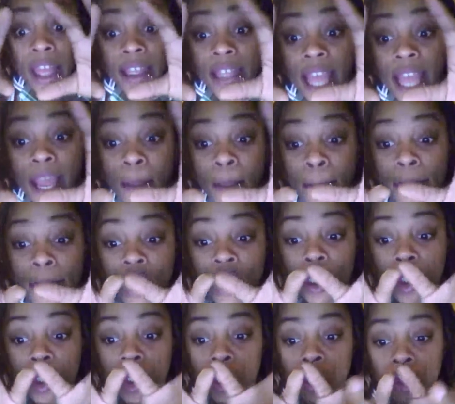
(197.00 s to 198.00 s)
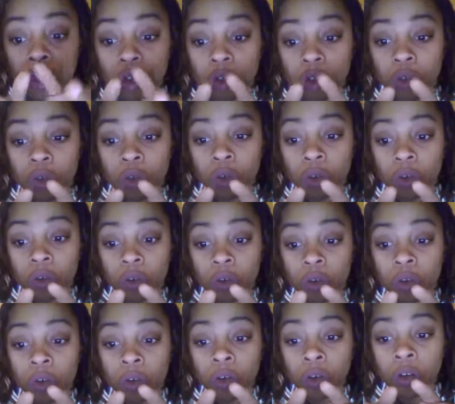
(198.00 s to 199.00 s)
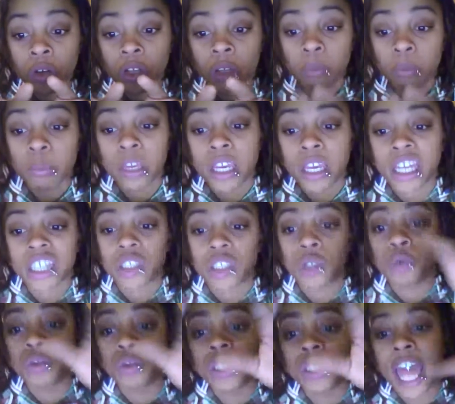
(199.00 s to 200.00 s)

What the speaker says: They missed you because you